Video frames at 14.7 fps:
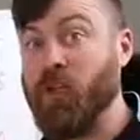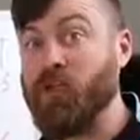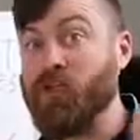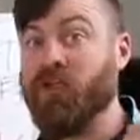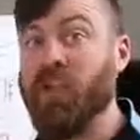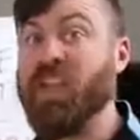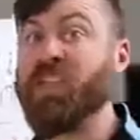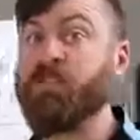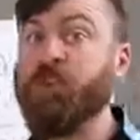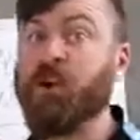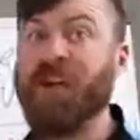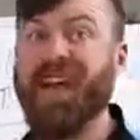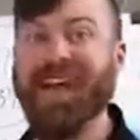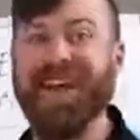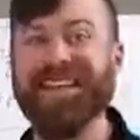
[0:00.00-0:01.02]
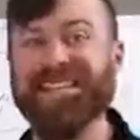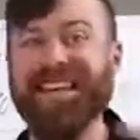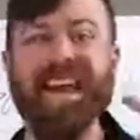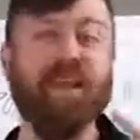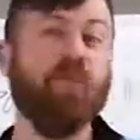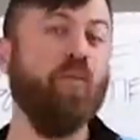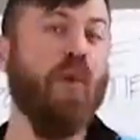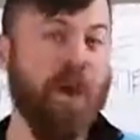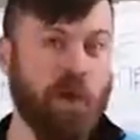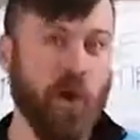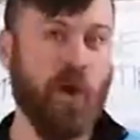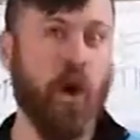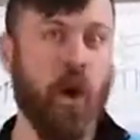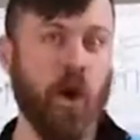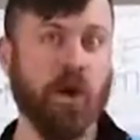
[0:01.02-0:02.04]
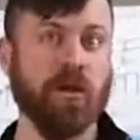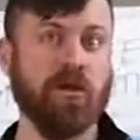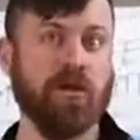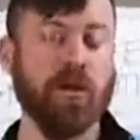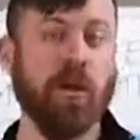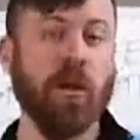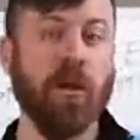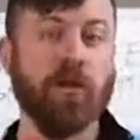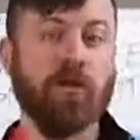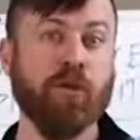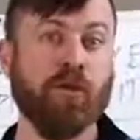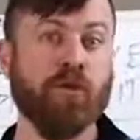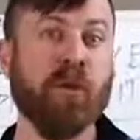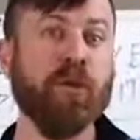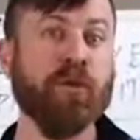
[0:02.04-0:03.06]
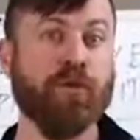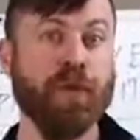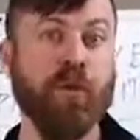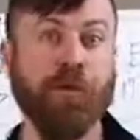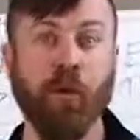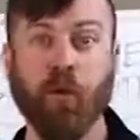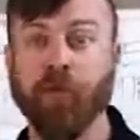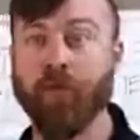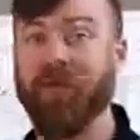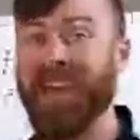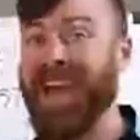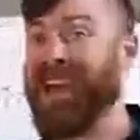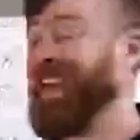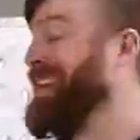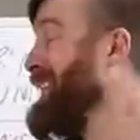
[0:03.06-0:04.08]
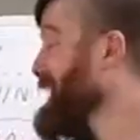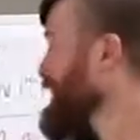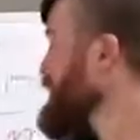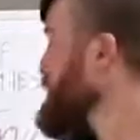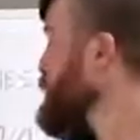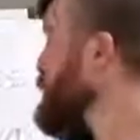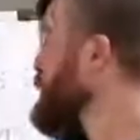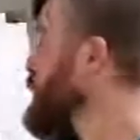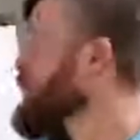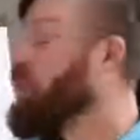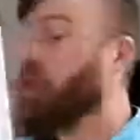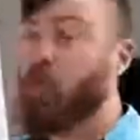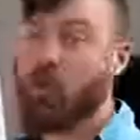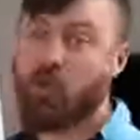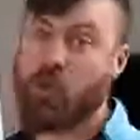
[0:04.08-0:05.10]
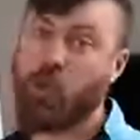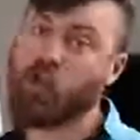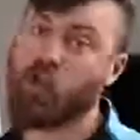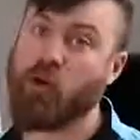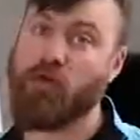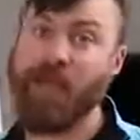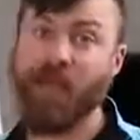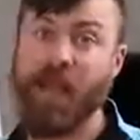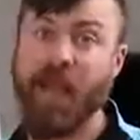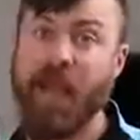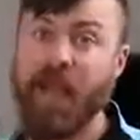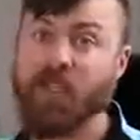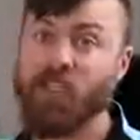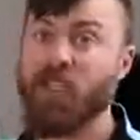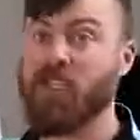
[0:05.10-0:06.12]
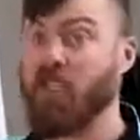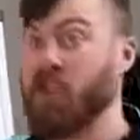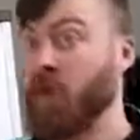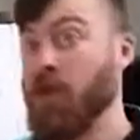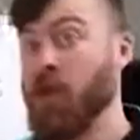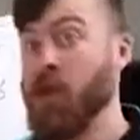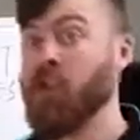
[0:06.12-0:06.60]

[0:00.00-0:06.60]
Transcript: to use Facebook ads and webinars to reach people and get leads for your social media agency.